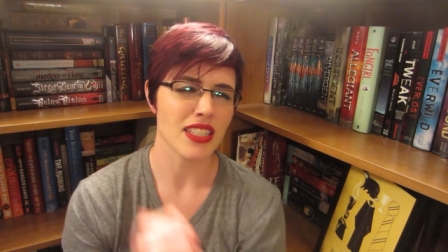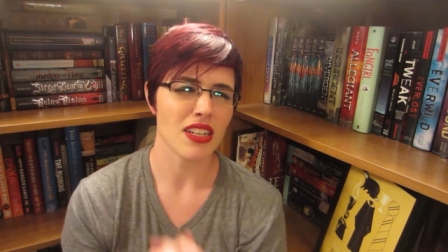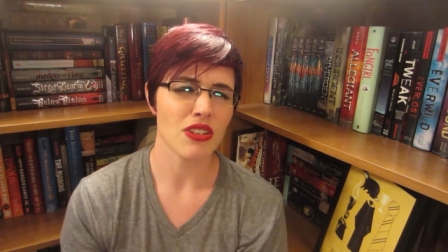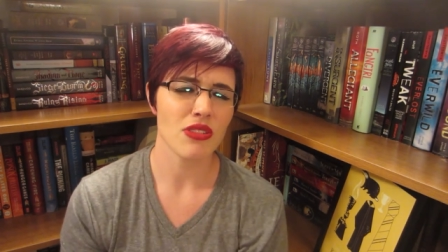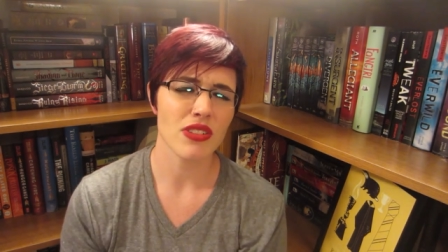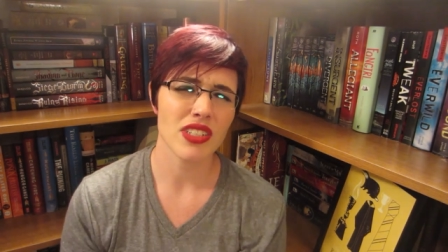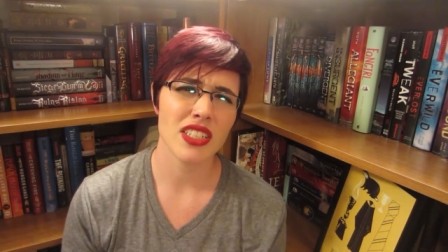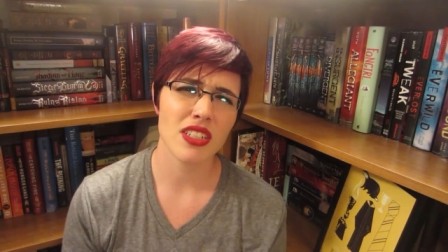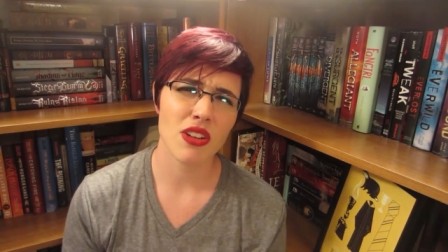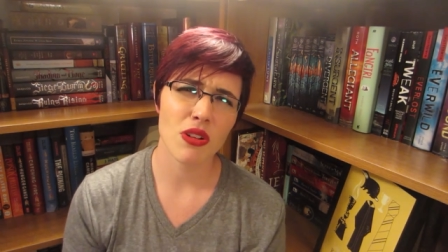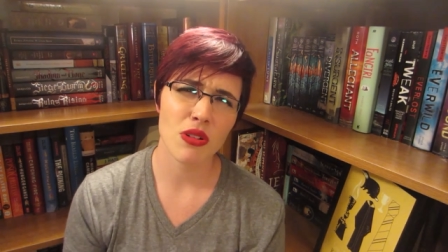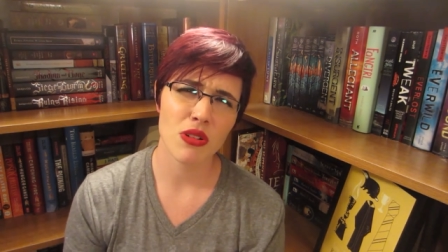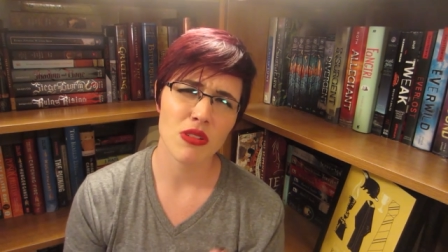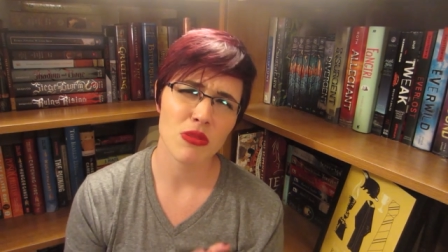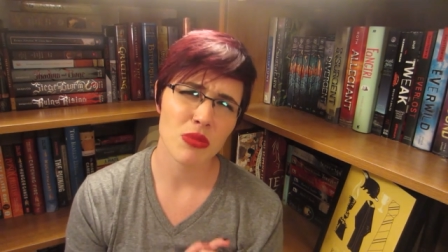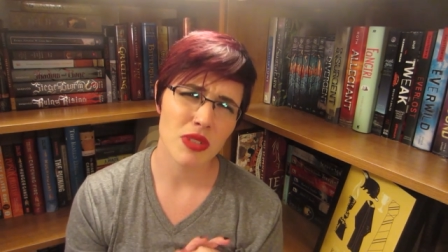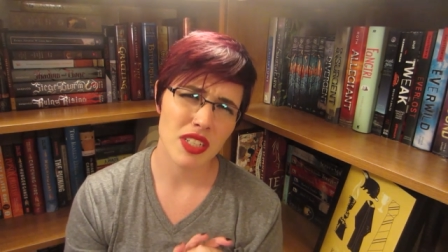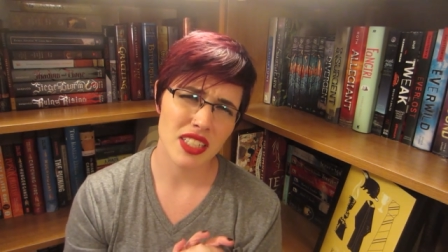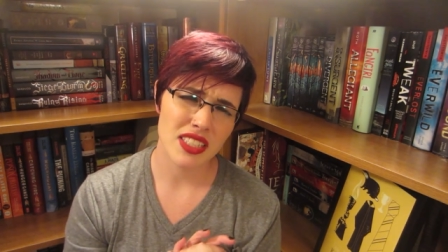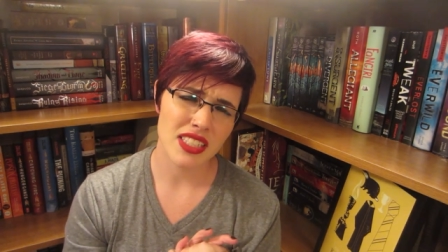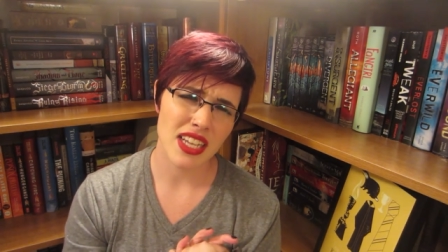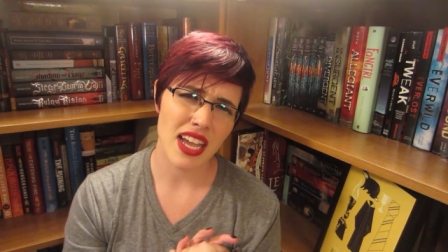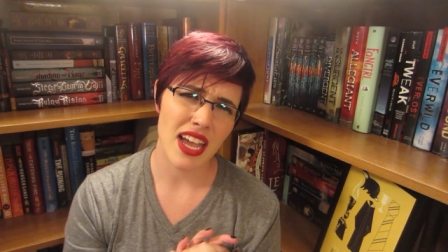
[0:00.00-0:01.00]
I don't really know who I'm
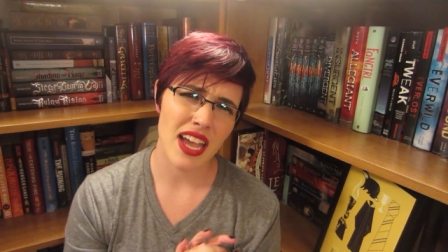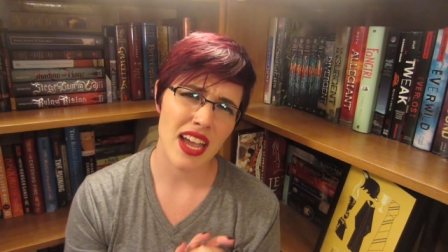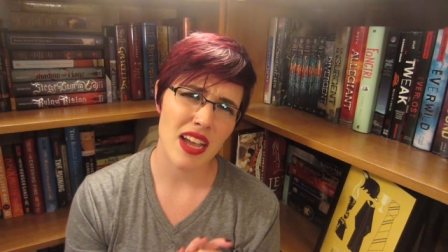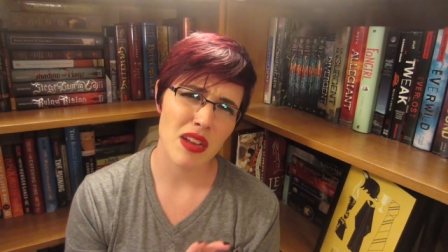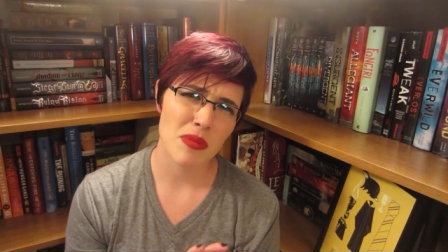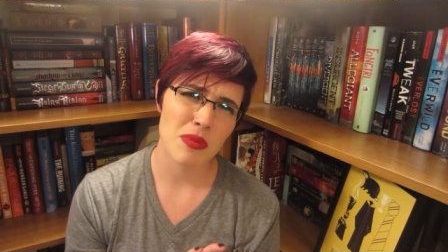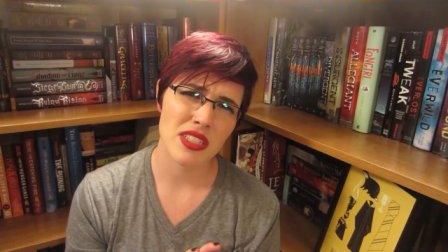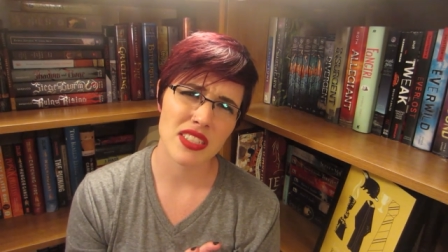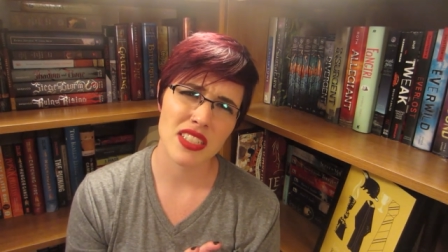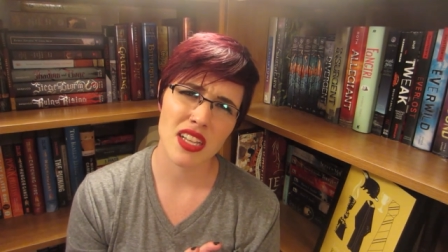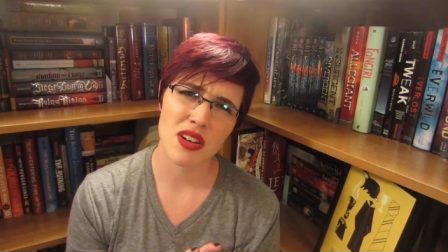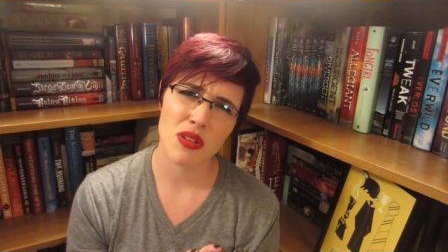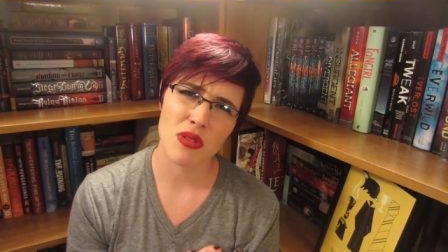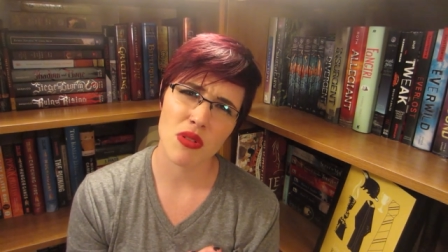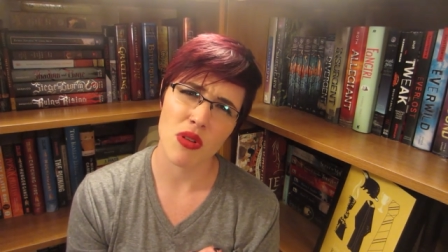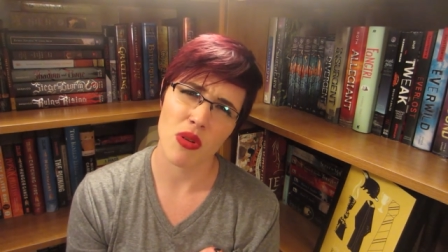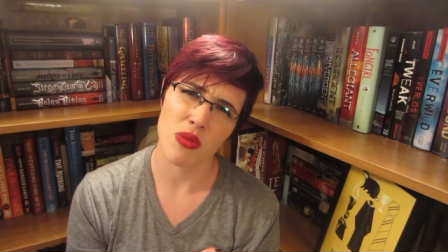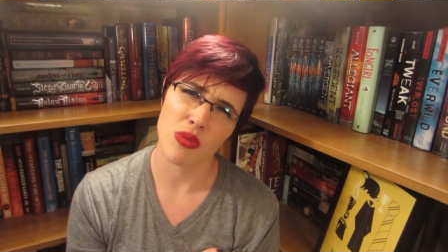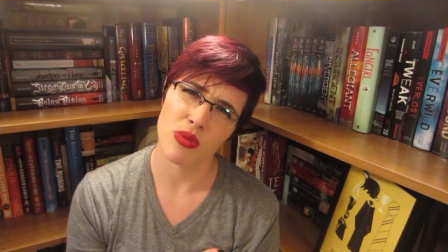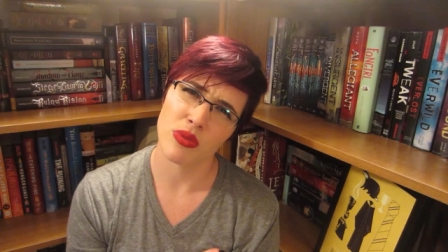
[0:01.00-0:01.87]
going to tag because I don't know